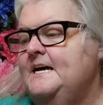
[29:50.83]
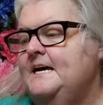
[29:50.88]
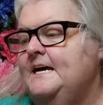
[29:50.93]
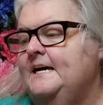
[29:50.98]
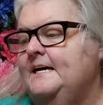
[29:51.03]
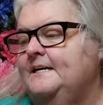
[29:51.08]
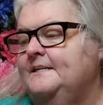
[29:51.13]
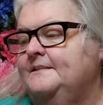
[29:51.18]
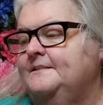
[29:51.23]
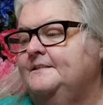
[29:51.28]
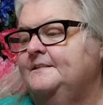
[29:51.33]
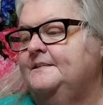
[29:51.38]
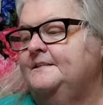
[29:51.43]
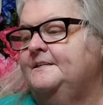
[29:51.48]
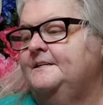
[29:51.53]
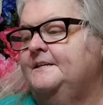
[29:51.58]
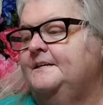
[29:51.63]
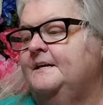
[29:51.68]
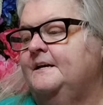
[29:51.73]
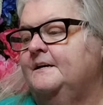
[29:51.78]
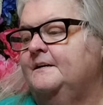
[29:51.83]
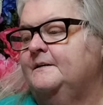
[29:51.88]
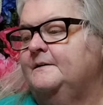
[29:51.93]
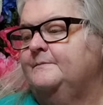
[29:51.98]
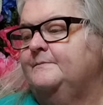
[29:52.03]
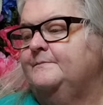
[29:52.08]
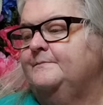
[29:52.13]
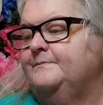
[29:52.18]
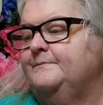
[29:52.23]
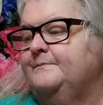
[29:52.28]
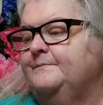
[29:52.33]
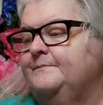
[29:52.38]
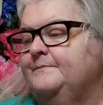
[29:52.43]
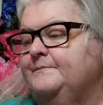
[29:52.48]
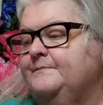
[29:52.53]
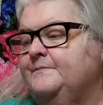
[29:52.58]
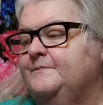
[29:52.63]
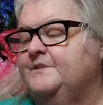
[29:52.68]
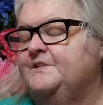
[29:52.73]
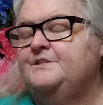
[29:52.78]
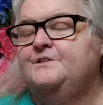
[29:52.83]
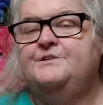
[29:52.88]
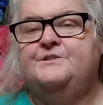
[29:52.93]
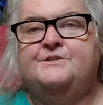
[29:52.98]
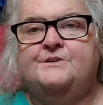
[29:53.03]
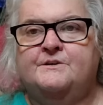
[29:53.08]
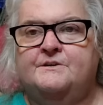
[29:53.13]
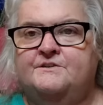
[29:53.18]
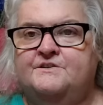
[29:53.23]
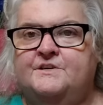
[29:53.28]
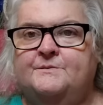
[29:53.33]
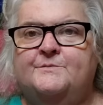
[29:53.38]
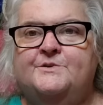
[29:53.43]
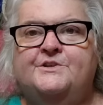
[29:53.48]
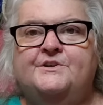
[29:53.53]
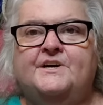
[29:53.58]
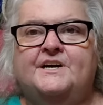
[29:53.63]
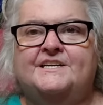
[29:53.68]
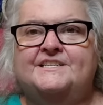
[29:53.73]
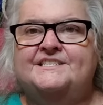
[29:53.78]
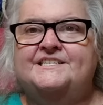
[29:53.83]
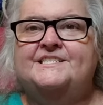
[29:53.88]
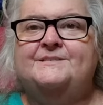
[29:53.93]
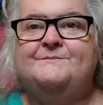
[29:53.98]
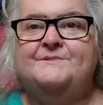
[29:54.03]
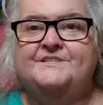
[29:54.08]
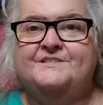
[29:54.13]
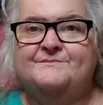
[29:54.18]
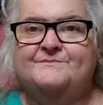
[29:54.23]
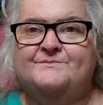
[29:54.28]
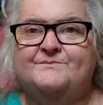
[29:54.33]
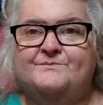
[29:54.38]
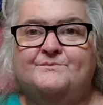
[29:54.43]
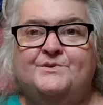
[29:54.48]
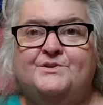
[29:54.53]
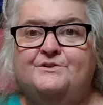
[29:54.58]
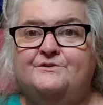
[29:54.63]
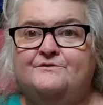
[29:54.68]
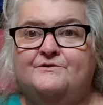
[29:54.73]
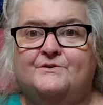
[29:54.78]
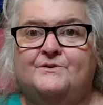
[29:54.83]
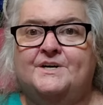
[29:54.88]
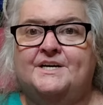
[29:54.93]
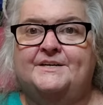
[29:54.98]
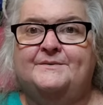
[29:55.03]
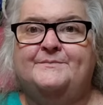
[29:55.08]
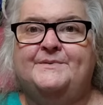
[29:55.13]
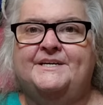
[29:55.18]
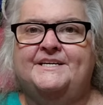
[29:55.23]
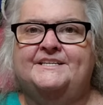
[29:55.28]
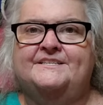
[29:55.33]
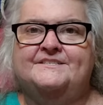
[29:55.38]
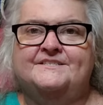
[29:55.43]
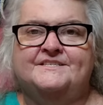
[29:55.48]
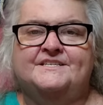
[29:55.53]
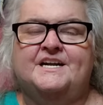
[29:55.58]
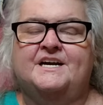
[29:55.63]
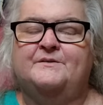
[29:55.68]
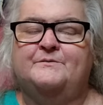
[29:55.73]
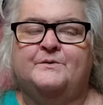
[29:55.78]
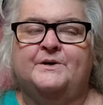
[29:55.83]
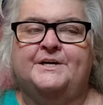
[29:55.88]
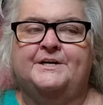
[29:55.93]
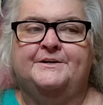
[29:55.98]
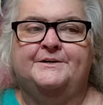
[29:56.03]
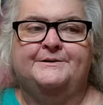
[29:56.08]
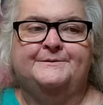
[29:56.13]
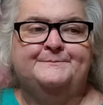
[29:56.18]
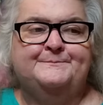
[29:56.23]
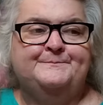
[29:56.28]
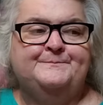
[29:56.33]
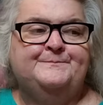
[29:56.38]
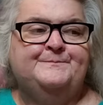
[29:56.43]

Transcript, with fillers: And um, you, some of you guys sent me some beautiful headbands that I wear.